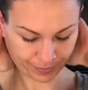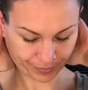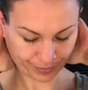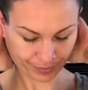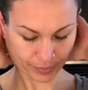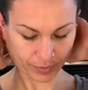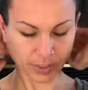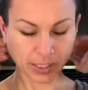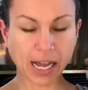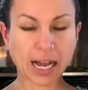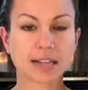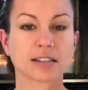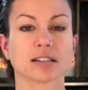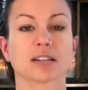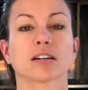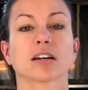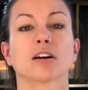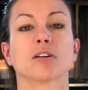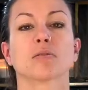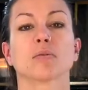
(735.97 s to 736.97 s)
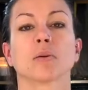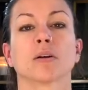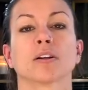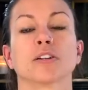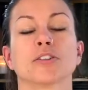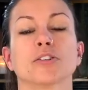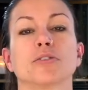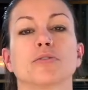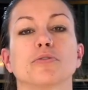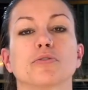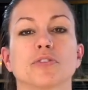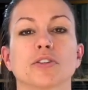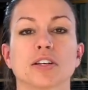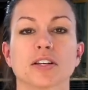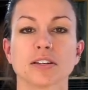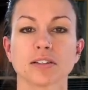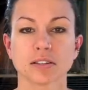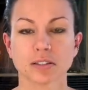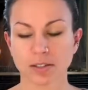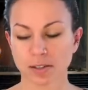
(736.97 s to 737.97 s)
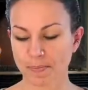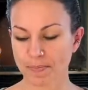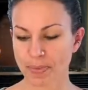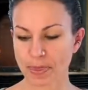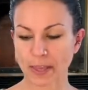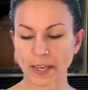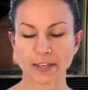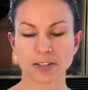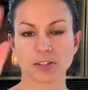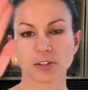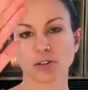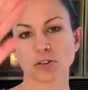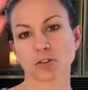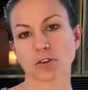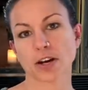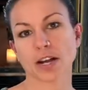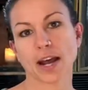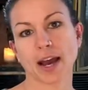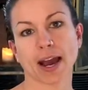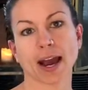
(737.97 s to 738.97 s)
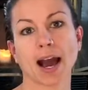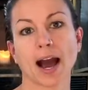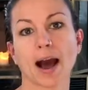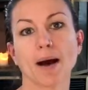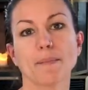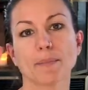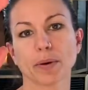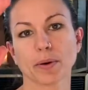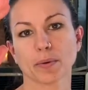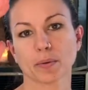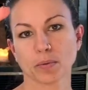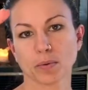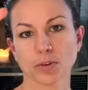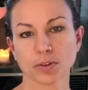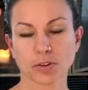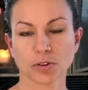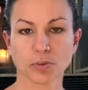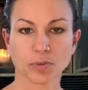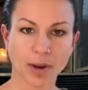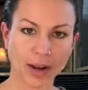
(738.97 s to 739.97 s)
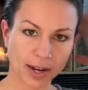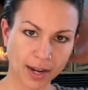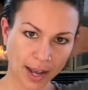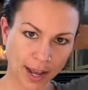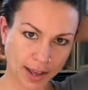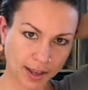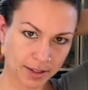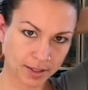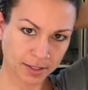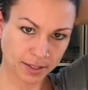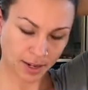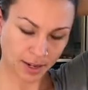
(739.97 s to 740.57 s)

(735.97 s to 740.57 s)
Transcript: Last thing I want to do for this is to create a cup with your right hand.